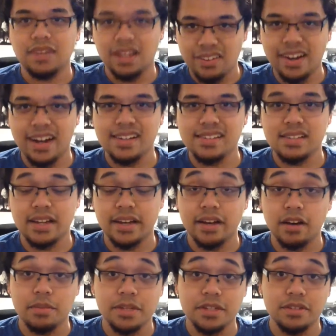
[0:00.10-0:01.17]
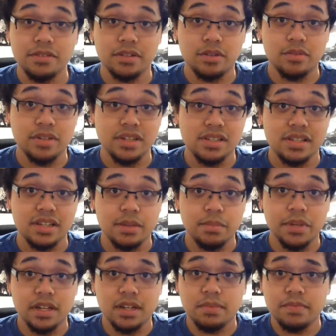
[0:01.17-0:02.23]
Hello guys, today I'll be doing a quick CD
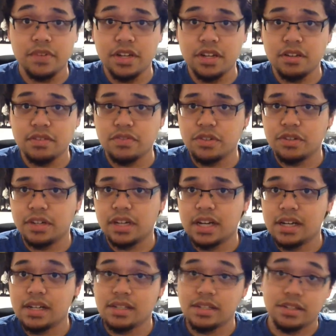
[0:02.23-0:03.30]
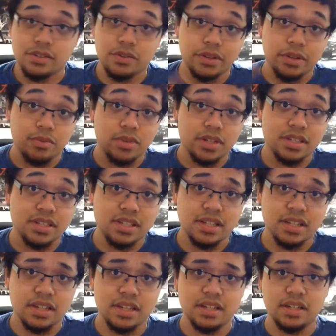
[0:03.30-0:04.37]
pickup video for you guys. There's only one
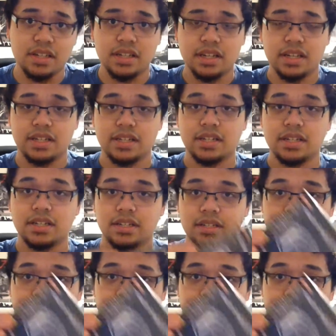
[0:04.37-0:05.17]
CD, and it